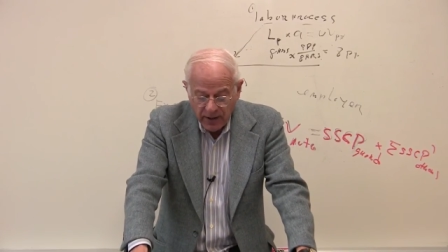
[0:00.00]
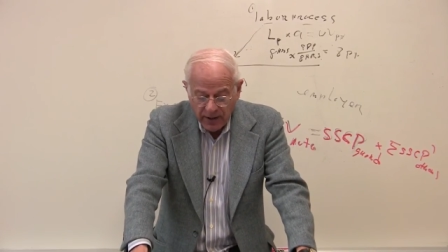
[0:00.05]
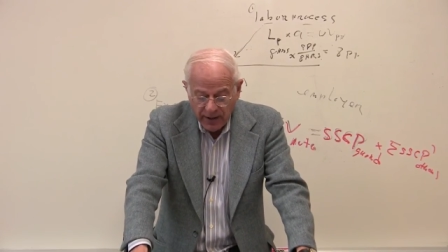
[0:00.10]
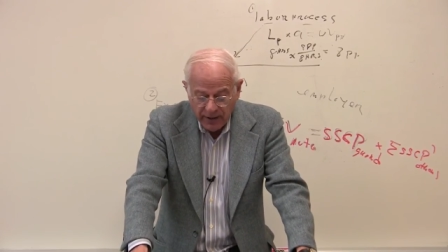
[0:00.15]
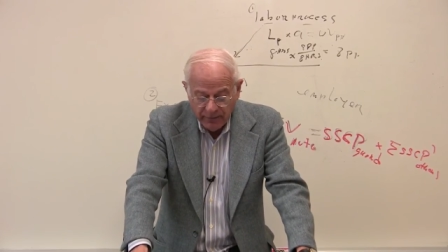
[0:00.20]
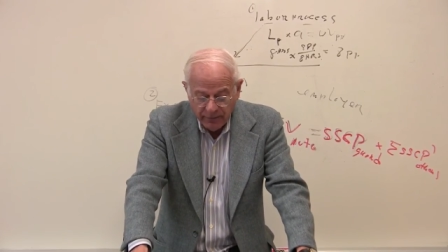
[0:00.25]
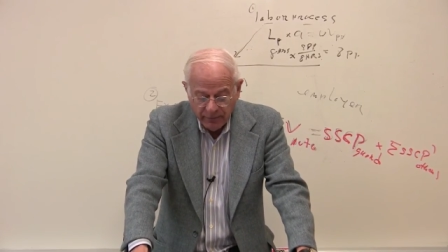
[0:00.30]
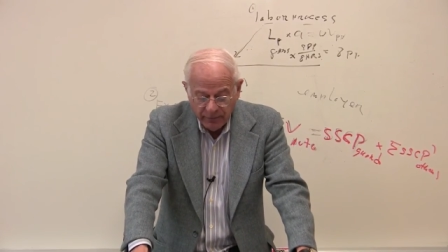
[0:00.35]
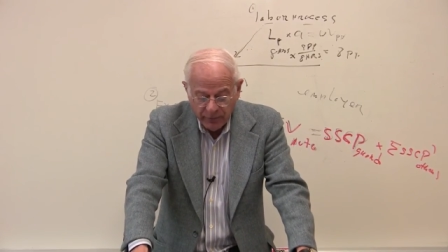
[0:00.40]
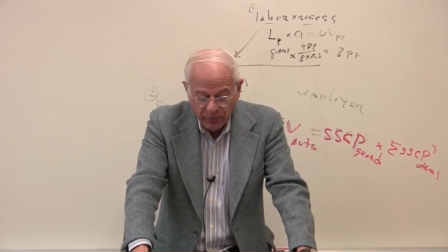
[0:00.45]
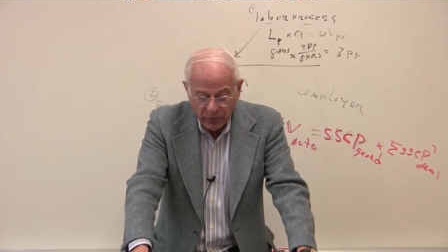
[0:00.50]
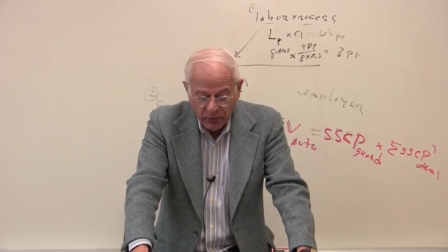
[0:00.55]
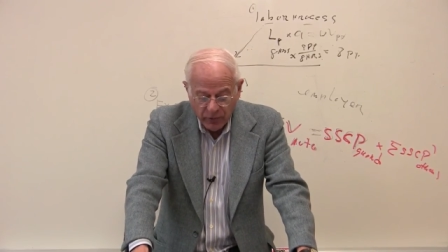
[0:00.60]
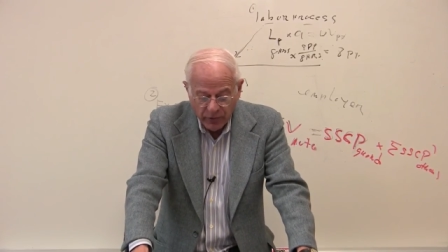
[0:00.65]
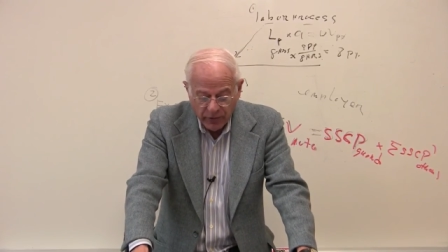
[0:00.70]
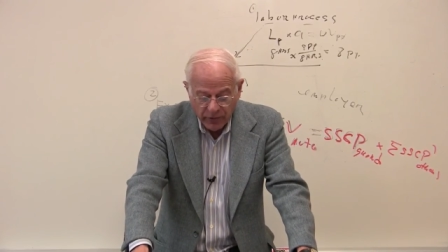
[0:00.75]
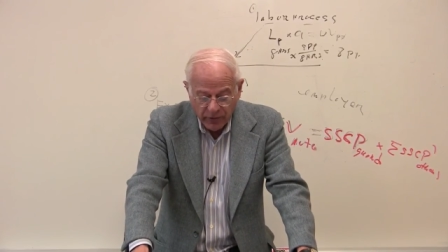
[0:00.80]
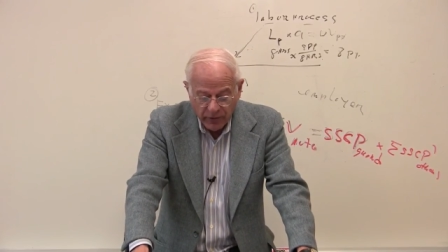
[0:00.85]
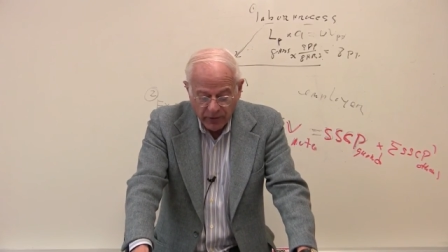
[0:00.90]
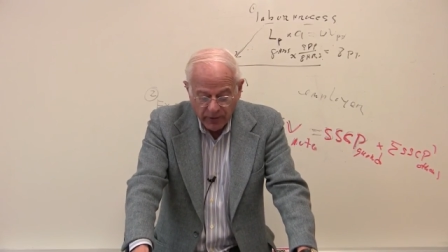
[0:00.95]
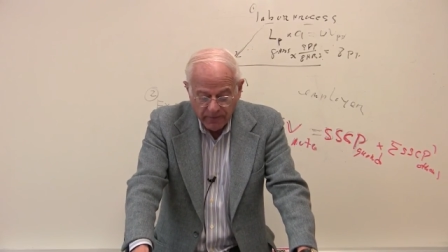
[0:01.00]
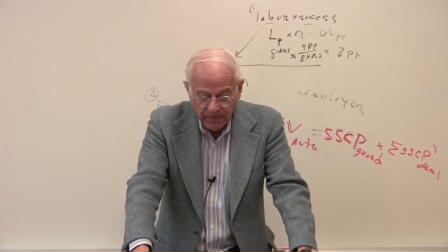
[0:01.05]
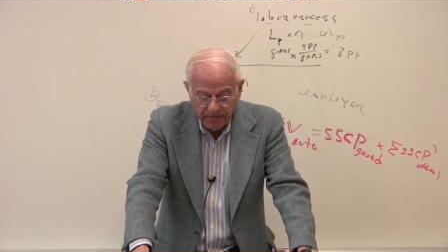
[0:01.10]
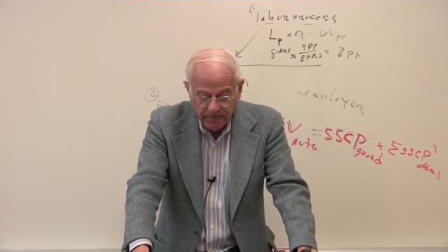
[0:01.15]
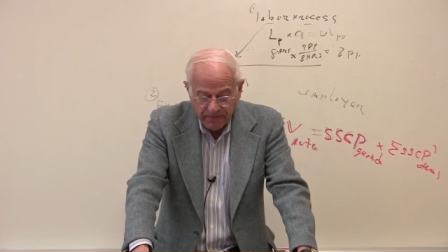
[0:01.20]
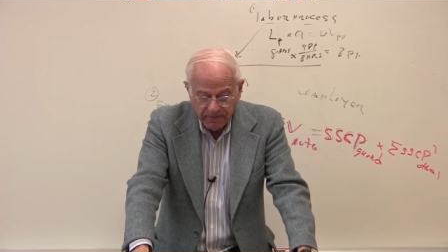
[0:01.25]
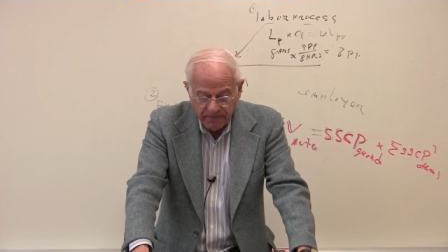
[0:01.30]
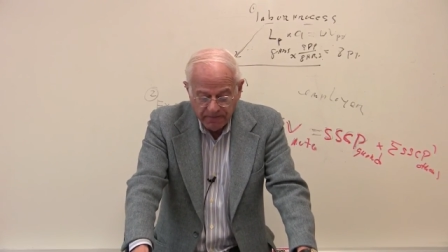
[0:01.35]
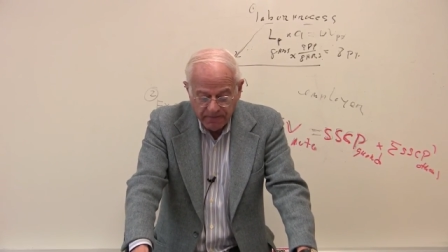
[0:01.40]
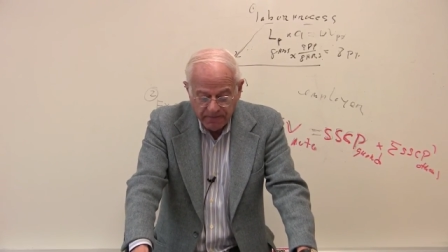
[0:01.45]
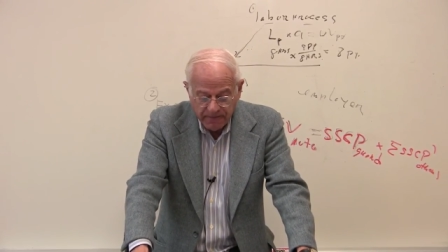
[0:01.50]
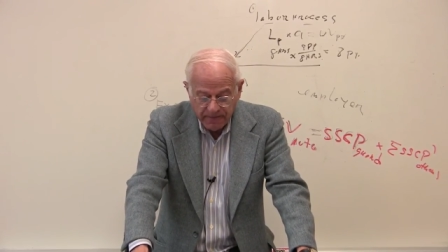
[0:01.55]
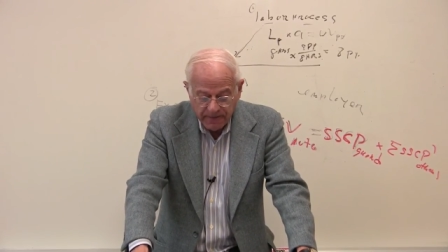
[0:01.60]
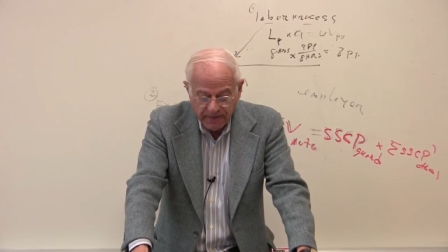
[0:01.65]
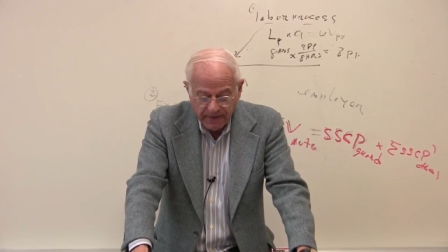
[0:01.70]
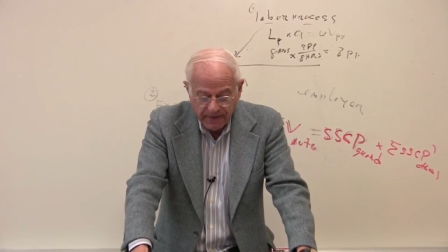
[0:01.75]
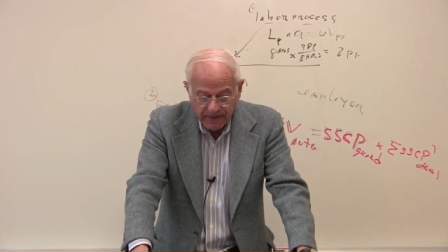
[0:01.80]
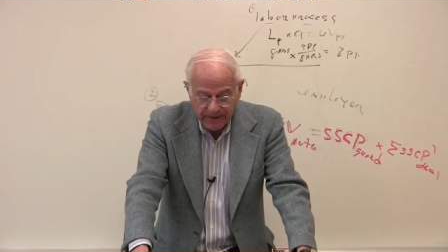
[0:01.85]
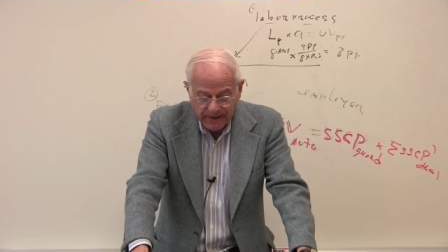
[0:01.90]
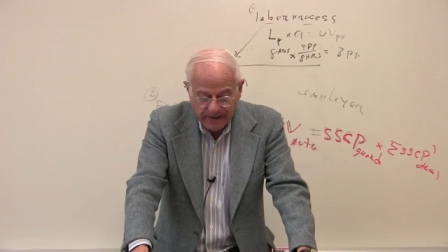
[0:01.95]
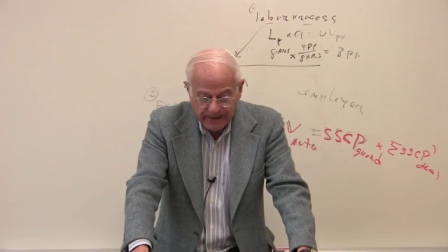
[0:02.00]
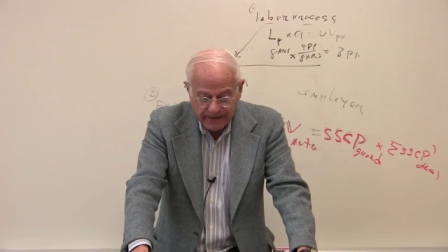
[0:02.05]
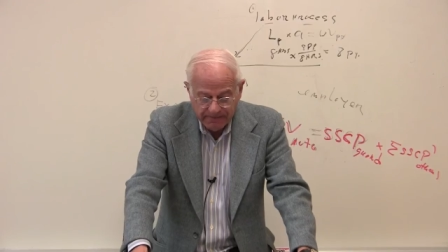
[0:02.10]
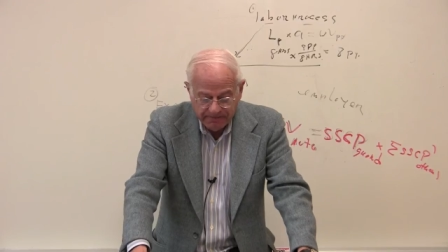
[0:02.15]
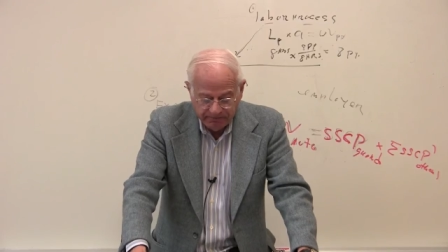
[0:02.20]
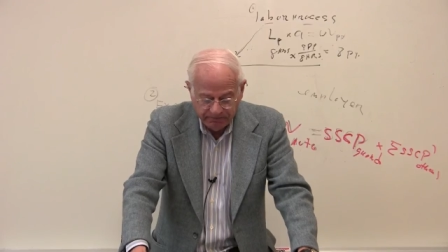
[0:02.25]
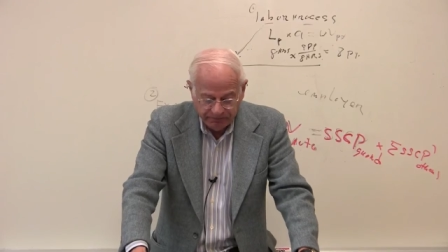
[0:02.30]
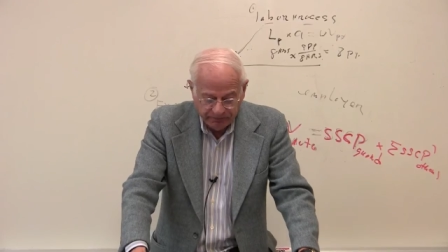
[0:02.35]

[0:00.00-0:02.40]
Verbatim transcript: employer. Okay?